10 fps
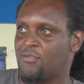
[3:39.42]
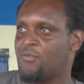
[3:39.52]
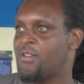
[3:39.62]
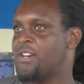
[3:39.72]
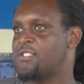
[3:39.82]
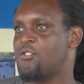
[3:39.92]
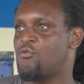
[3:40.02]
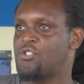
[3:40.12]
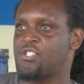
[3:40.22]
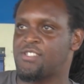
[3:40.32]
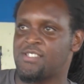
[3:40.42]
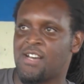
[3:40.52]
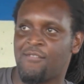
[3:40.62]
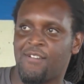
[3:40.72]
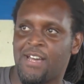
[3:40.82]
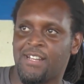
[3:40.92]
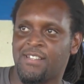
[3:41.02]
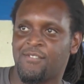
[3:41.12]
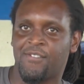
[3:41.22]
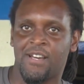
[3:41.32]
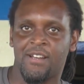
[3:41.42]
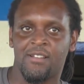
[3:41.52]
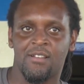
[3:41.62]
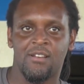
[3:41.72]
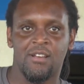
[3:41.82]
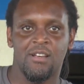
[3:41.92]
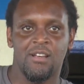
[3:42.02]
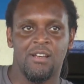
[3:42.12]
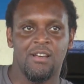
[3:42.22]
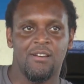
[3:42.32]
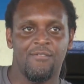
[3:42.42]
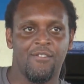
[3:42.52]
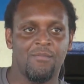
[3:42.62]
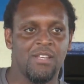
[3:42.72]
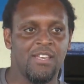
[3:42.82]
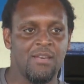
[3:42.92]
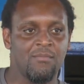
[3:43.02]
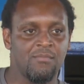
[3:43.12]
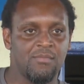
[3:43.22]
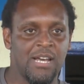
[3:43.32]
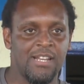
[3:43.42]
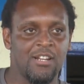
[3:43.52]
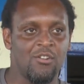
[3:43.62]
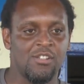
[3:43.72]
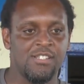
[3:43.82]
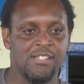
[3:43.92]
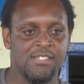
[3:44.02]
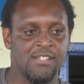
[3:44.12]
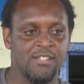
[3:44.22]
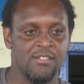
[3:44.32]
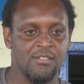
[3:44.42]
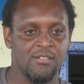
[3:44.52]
we as a coaching staff identified from the game that they lost yesterday.